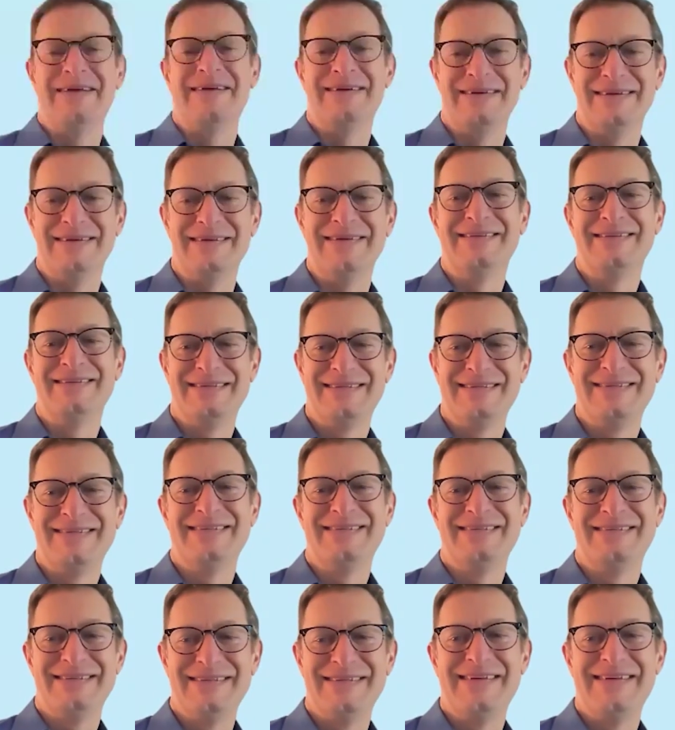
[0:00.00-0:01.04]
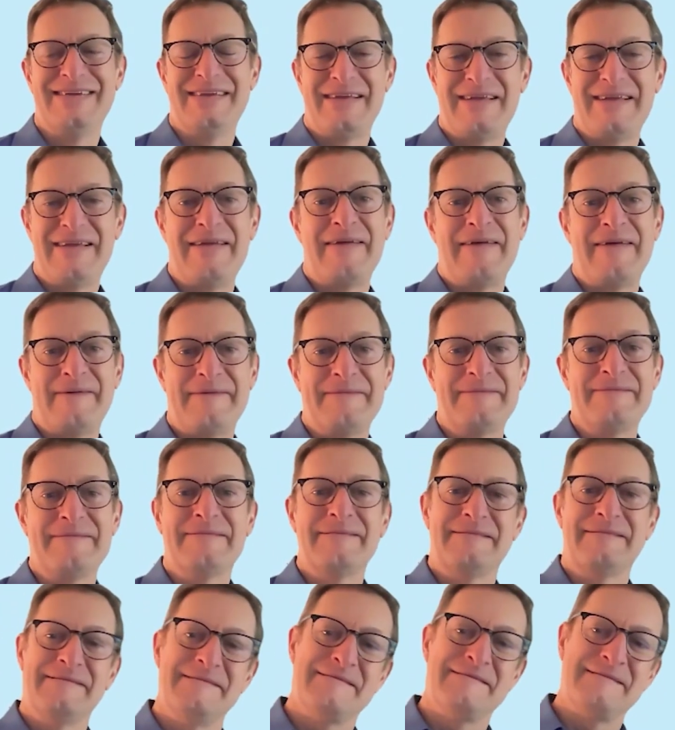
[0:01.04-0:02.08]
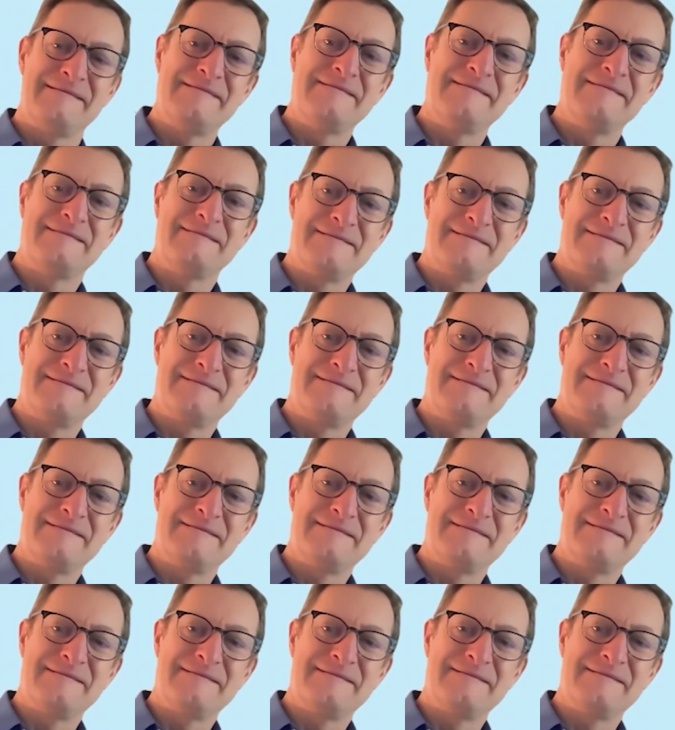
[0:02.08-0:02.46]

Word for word: Your brain's job is not to make you happy,